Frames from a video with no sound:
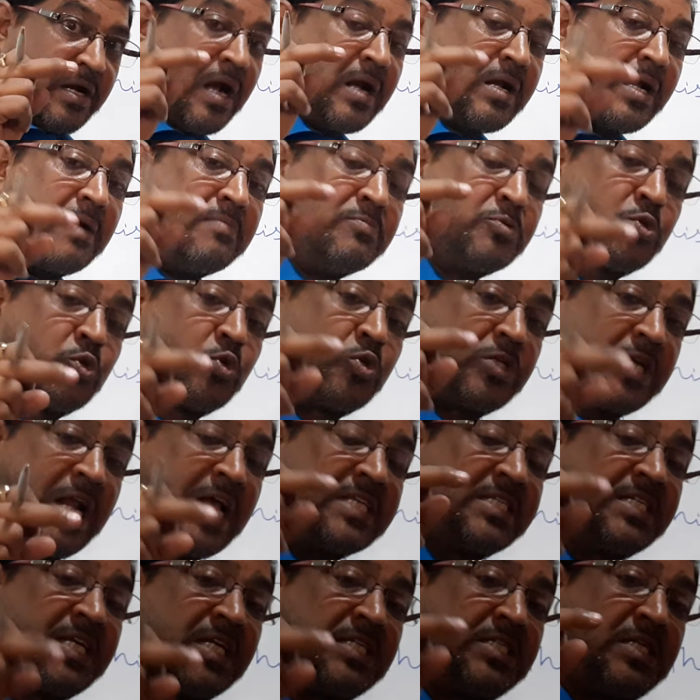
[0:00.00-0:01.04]
come to
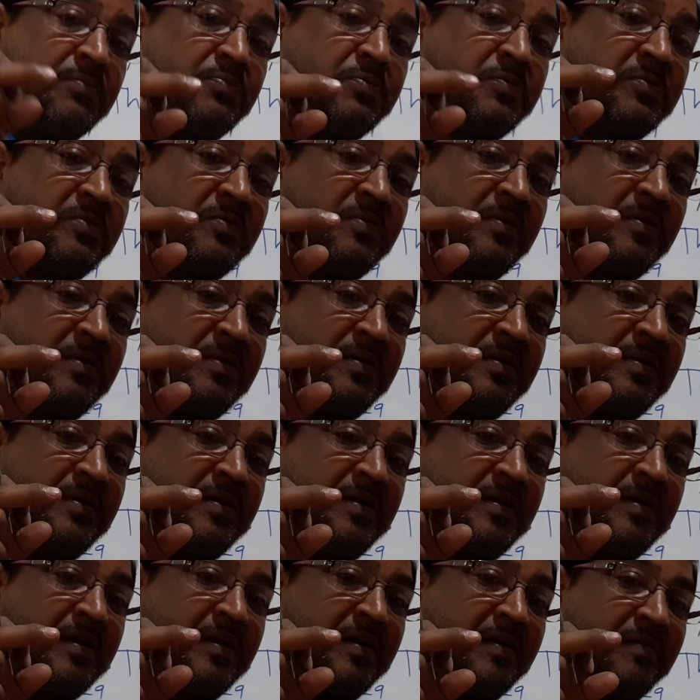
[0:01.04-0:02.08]
transgressive
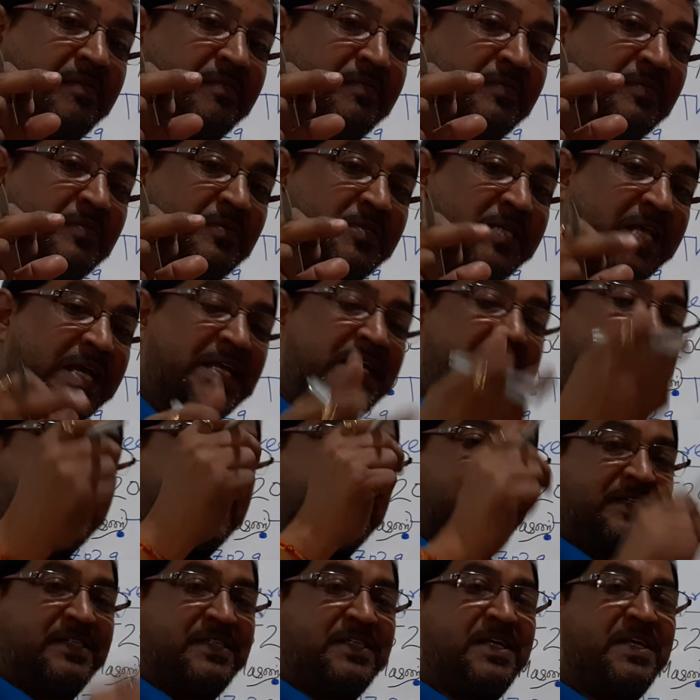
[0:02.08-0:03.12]
segregants,